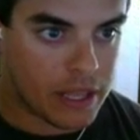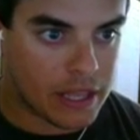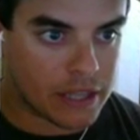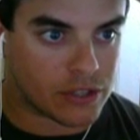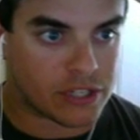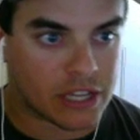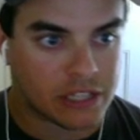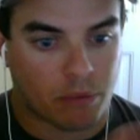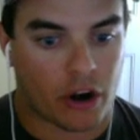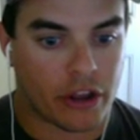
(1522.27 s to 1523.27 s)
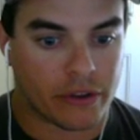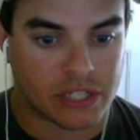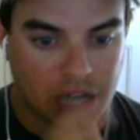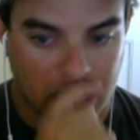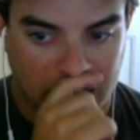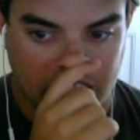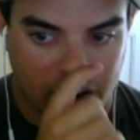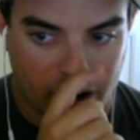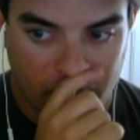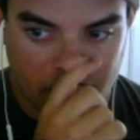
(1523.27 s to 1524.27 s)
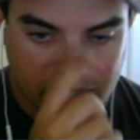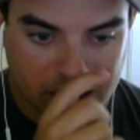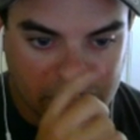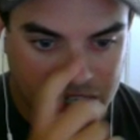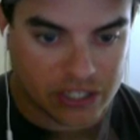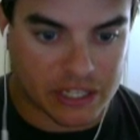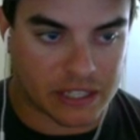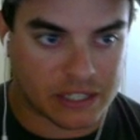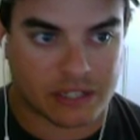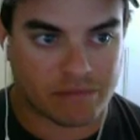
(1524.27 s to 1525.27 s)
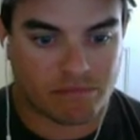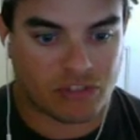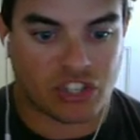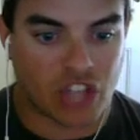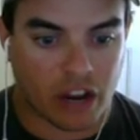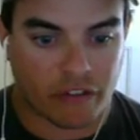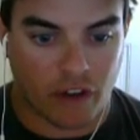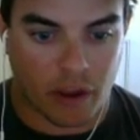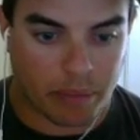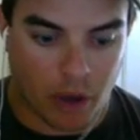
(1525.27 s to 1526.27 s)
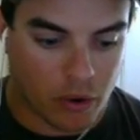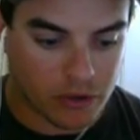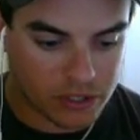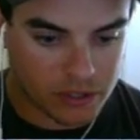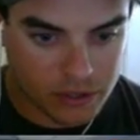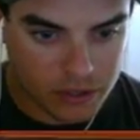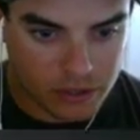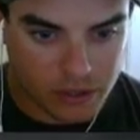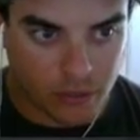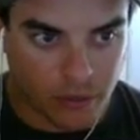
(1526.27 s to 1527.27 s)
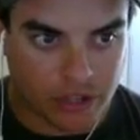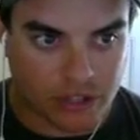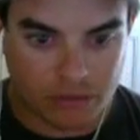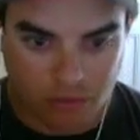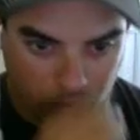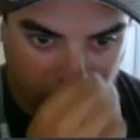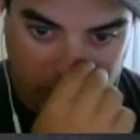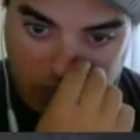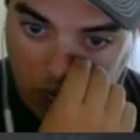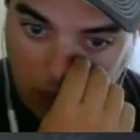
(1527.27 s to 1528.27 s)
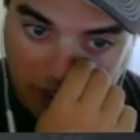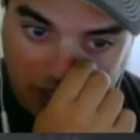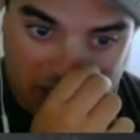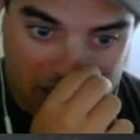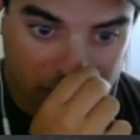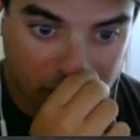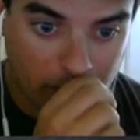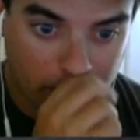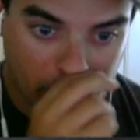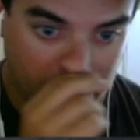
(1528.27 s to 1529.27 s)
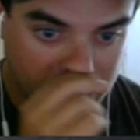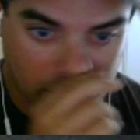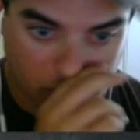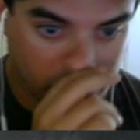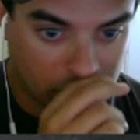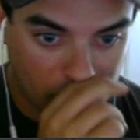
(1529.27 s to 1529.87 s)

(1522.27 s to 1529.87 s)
So since Mario's stuck there, C just gets stuck front post, which we always talk about sitting front post. There's really no